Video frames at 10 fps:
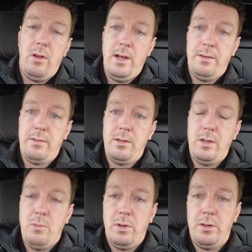Unless
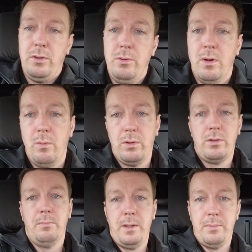you want to do what
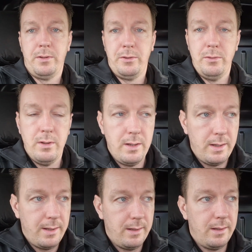some people do
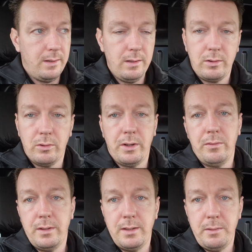is go
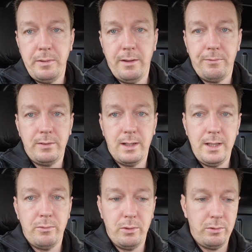down the DPF
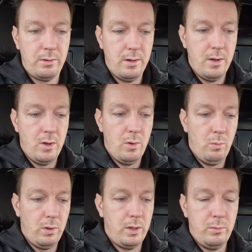delete route.
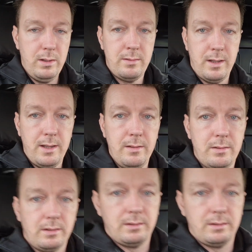What I will say is